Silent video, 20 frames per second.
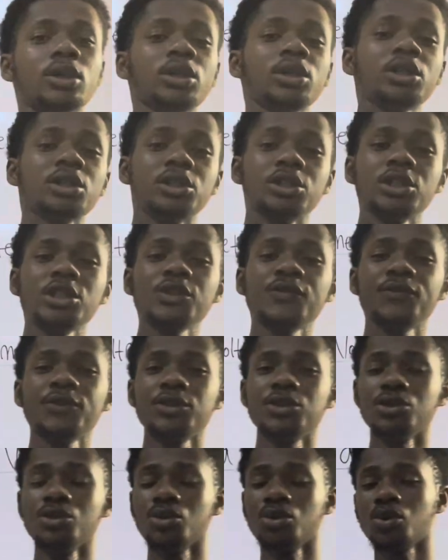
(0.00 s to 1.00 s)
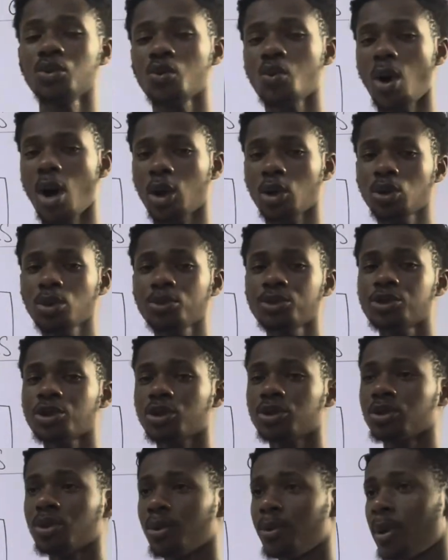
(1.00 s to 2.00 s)
In this video, we're going to be
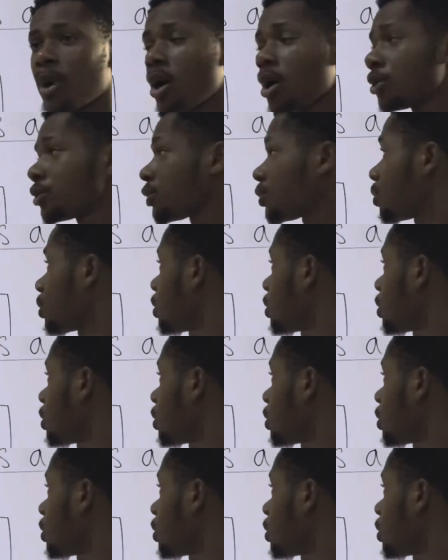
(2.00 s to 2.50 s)
talking about